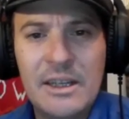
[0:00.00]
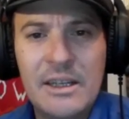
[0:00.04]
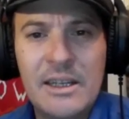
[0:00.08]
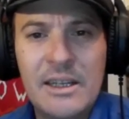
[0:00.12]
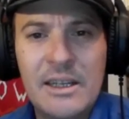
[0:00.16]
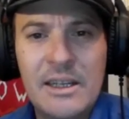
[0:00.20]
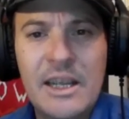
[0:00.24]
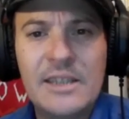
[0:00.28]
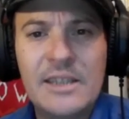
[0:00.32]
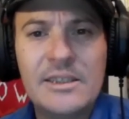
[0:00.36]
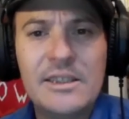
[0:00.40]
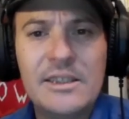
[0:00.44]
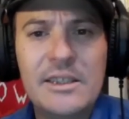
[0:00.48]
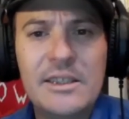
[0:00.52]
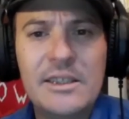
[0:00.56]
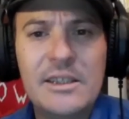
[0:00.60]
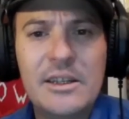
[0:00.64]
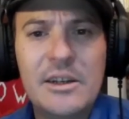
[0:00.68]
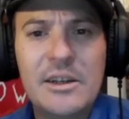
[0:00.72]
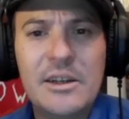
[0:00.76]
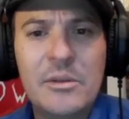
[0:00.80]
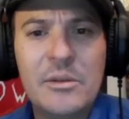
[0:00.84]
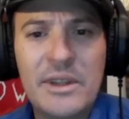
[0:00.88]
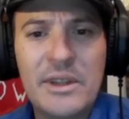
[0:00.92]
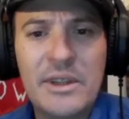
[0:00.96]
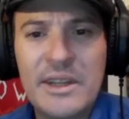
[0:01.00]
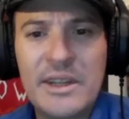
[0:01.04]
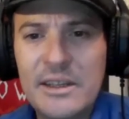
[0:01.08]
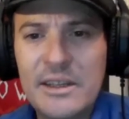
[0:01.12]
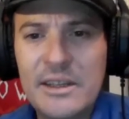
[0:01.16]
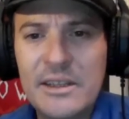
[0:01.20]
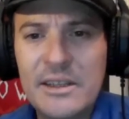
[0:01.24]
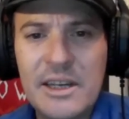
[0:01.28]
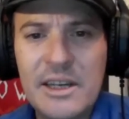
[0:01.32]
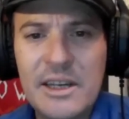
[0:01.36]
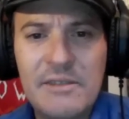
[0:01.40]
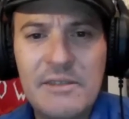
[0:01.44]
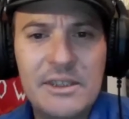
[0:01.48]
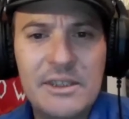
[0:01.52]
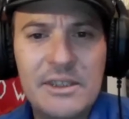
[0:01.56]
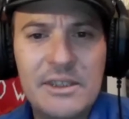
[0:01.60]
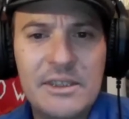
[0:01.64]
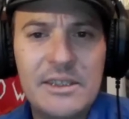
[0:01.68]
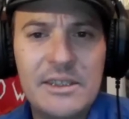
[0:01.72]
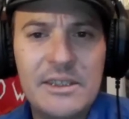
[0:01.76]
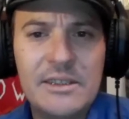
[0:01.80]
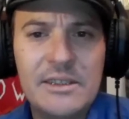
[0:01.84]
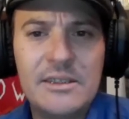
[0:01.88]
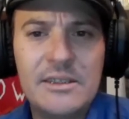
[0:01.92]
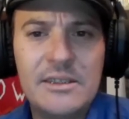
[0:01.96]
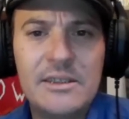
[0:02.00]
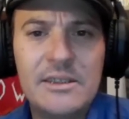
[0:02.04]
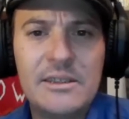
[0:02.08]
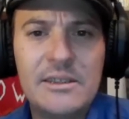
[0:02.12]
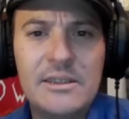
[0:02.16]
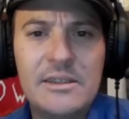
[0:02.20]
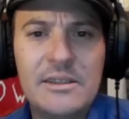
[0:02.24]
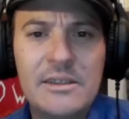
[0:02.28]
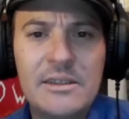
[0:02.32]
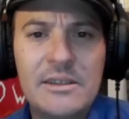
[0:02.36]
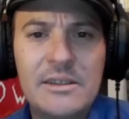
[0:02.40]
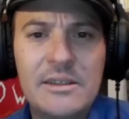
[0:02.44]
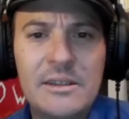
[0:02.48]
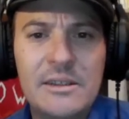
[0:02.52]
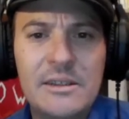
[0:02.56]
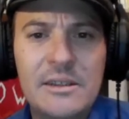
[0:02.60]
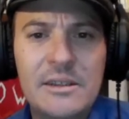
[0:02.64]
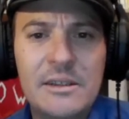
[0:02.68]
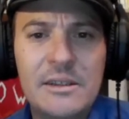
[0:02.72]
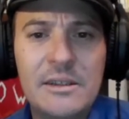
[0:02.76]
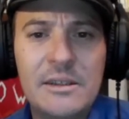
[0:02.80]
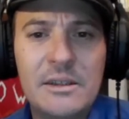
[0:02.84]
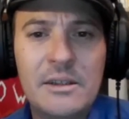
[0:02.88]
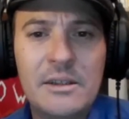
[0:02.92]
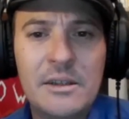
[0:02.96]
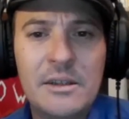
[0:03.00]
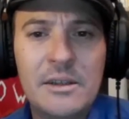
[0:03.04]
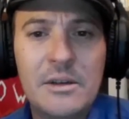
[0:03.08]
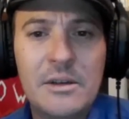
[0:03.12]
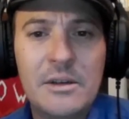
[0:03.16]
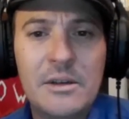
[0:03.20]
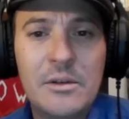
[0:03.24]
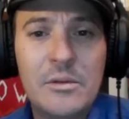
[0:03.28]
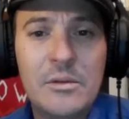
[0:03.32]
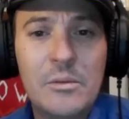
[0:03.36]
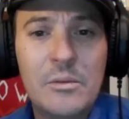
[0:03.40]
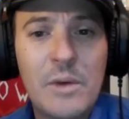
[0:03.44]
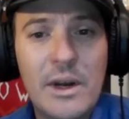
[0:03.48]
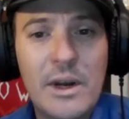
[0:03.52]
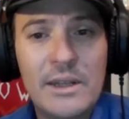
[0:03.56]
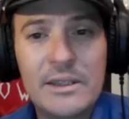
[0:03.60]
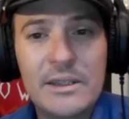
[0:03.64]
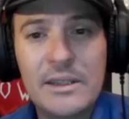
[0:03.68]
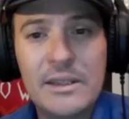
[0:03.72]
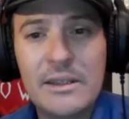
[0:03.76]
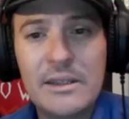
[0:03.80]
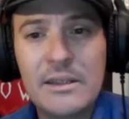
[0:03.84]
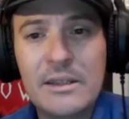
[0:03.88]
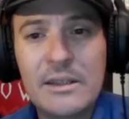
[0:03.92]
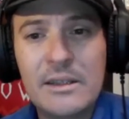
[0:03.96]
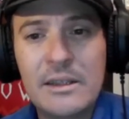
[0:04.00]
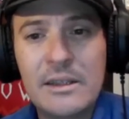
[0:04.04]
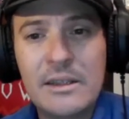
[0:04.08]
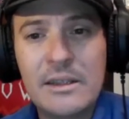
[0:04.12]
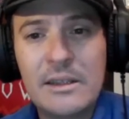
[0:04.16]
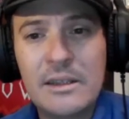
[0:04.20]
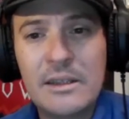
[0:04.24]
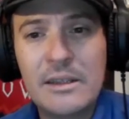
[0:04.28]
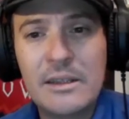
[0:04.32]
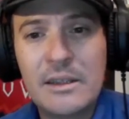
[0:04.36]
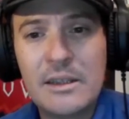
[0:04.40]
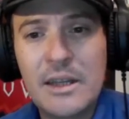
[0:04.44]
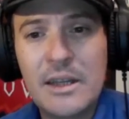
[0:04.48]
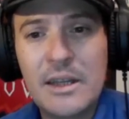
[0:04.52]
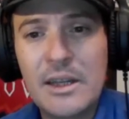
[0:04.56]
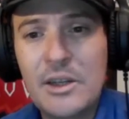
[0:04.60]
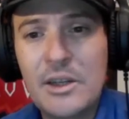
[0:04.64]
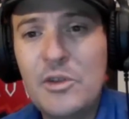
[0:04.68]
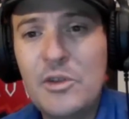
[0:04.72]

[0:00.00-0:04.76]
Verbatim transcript: nested within deficits, what can